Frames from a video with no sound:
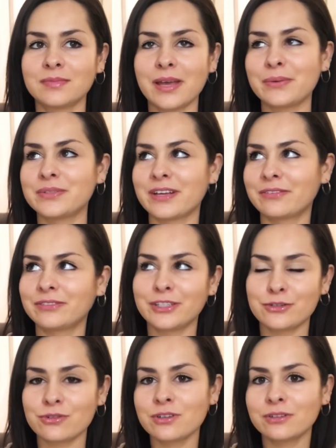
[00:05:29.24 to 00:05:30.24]
it was definitely
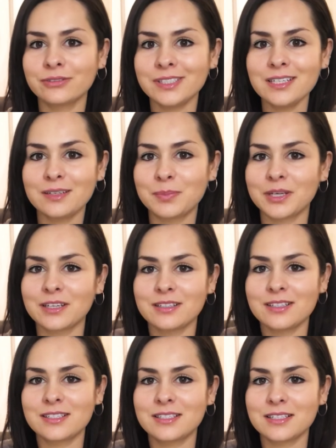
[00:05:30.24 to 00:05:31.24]
adrenal fatigue,
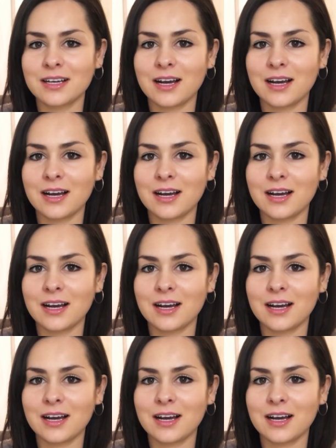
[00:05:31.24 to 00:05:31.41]
because